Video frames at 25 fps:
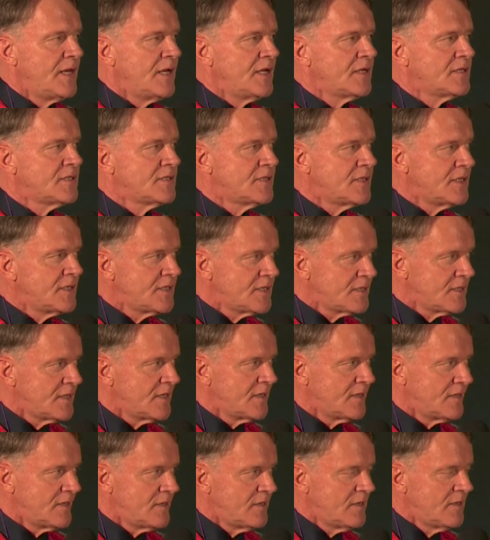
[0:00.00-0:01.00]

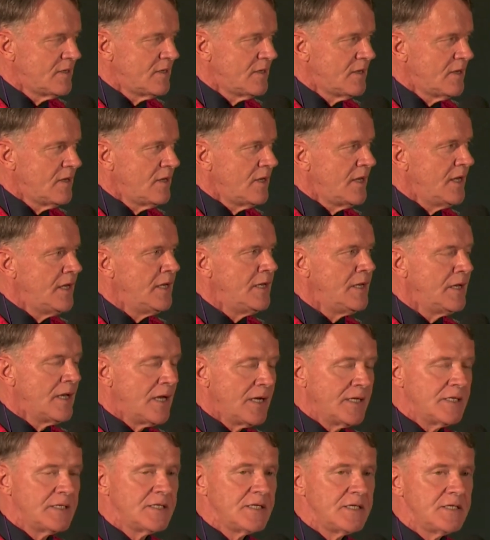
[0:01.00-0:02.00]
existed in
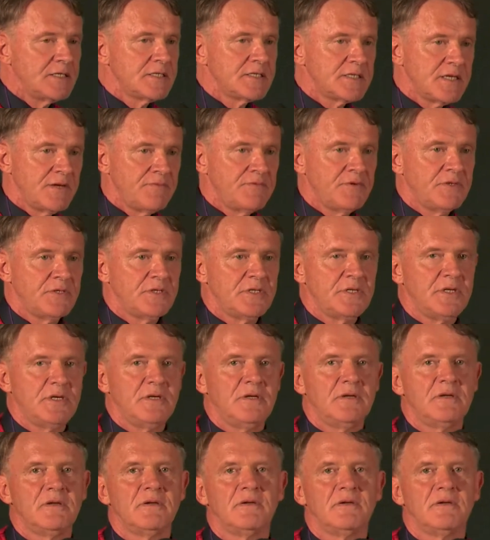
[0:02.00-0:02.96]
1970,